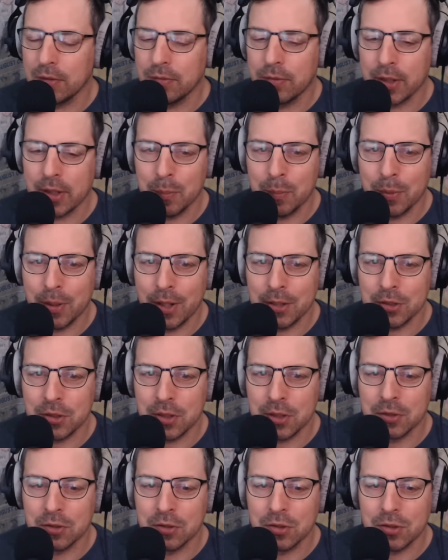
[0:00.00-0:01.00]
Vicky
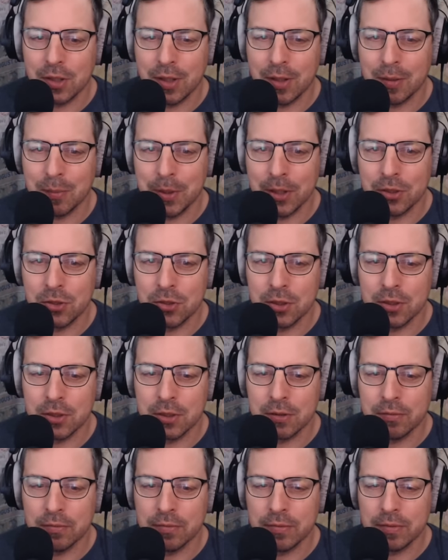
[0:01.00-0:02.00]
Preston's uh, pictures
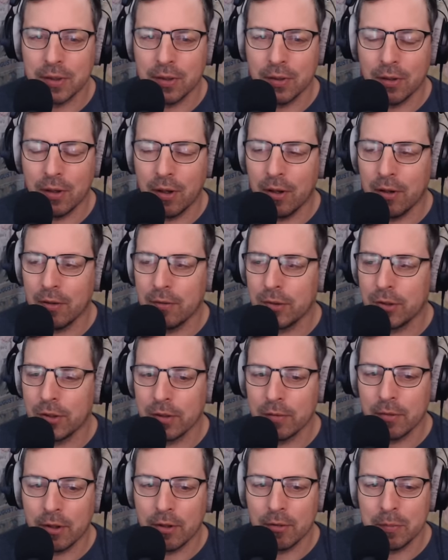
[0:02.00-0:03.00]
of you know all of her
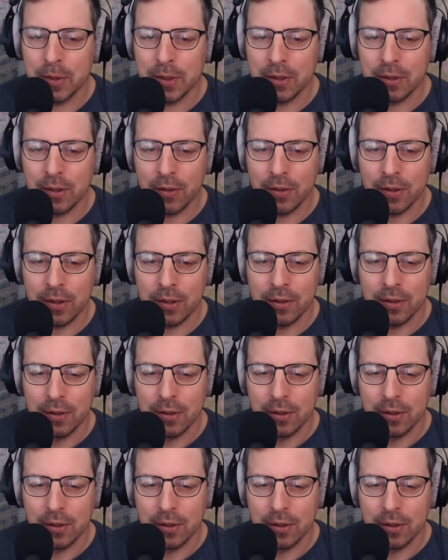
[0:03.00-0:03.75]
involvement, all the